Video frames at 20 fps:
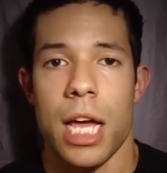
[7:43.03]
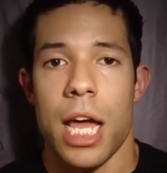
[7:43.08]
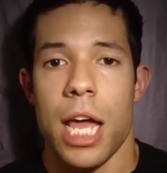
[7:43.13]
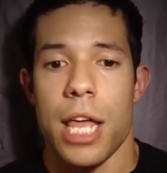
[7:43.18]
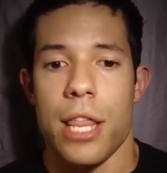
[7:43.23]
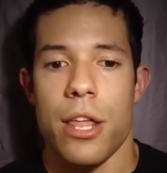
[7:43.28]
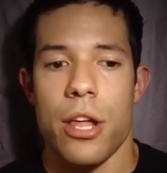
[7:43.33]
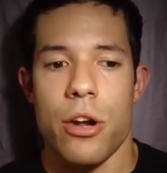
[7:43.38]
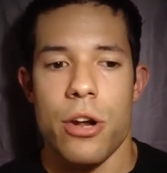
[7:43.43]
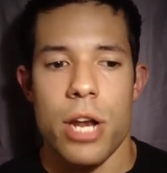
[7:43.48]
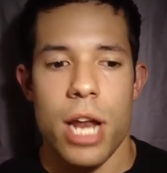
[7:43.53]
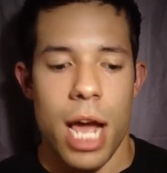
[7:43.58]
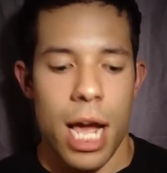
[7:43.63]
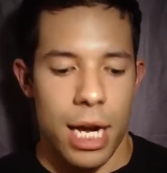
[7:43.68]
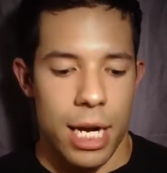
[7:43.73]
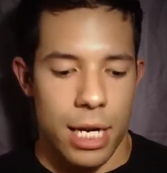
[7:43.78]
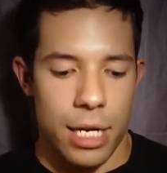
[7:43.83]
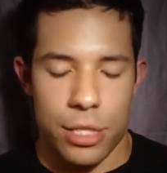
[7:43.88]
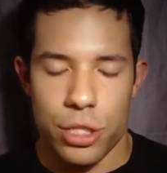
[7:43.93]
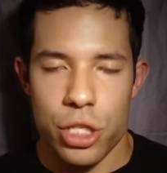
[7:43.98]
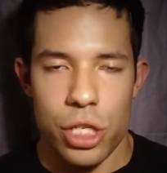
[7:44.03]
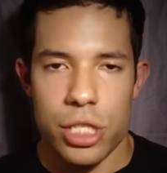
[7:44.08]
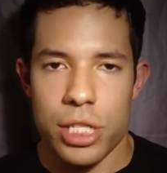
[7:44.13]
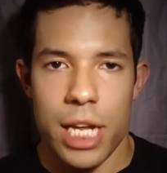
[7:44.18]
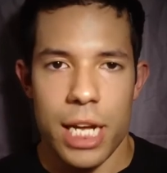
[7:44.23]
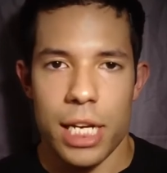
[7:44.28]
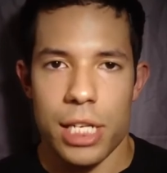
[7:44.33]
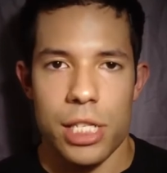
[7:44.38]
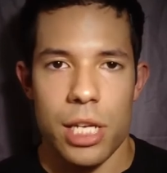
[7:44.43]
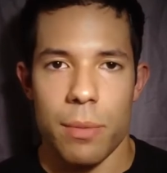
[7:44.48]
They're not just
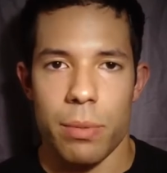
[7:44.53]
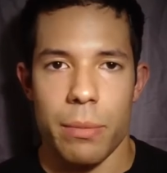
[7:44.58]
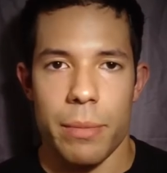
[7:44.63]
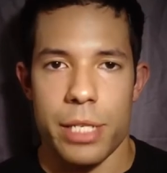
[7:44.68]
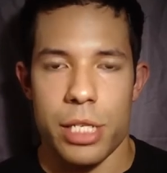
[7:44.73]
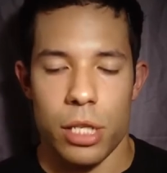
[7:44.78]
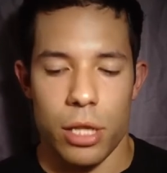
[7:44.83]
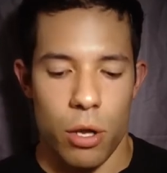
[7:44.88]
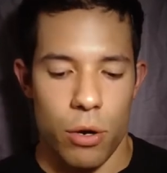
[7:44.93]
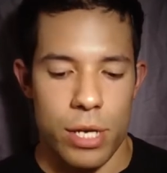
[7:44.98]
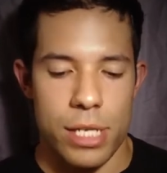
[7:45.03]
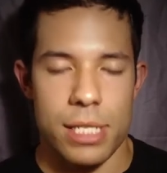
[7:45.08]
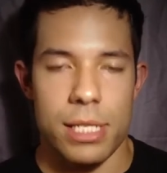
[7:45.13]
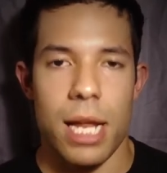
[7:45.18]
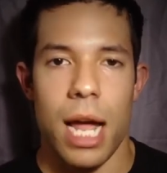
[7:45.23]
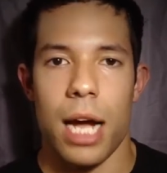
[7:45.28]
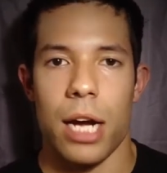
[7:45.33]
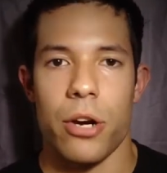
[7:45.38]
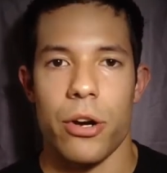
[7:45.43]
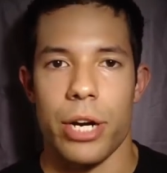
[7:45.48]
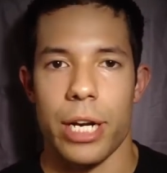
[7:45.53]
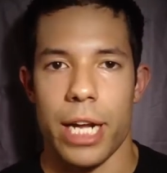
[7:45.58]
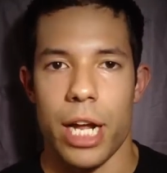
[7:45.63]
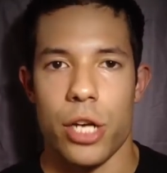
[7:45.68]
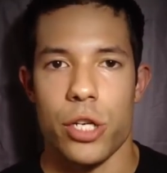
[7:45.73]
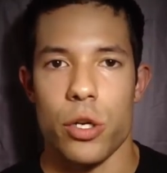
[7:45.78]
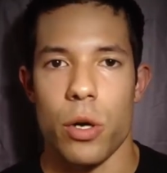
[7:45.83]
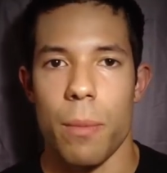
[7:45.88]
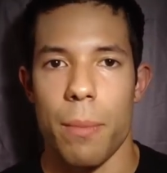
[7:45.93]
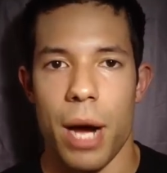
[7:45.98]
taking supplements alone is not going to
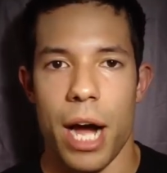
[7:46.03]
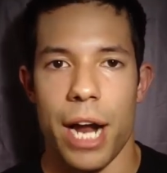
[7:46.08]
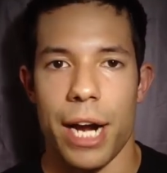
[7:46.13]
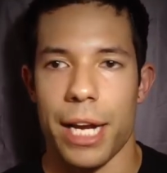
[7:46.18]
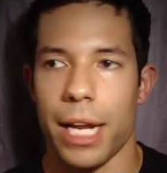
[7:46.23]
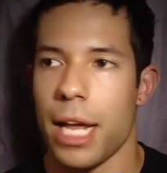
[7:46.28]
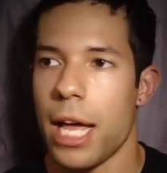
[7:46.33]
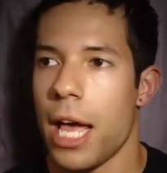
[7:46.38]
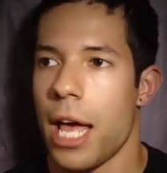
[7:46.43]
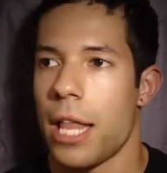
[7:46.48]
get you a body.